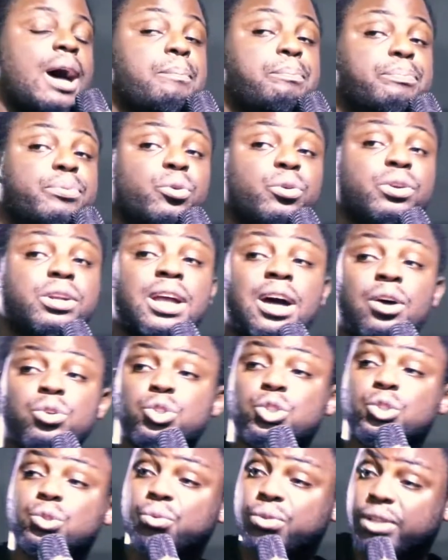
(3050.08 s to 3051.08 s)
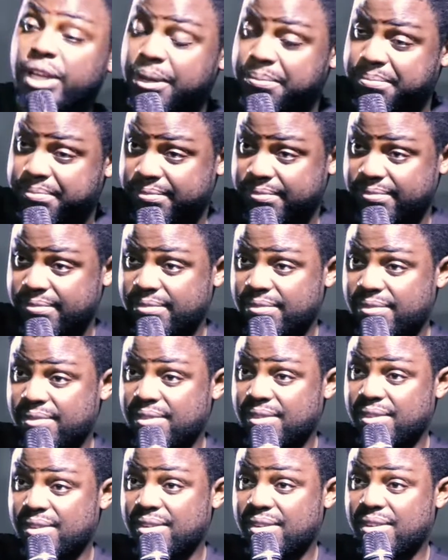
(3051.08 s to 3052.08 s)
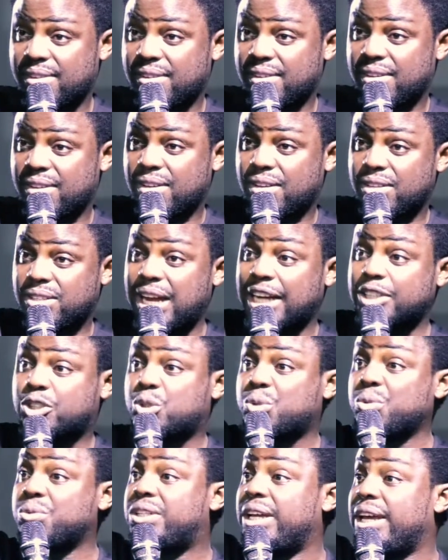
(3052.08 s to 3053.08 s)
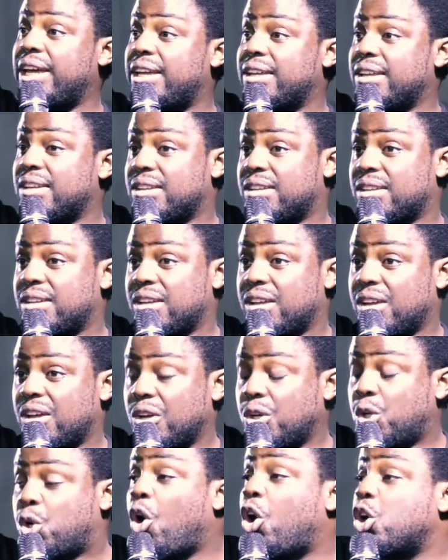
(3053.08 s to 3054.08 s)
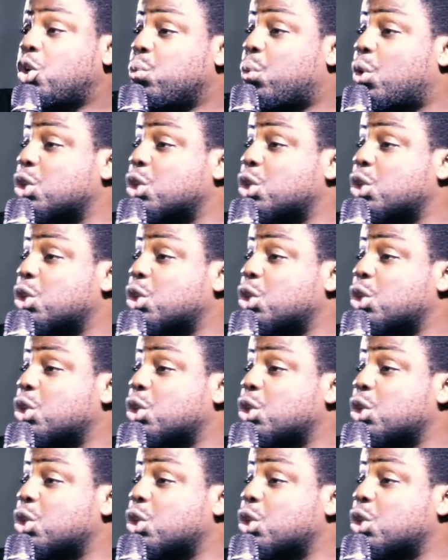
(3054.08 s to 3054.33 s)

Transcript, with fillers: and pronounced to them that today God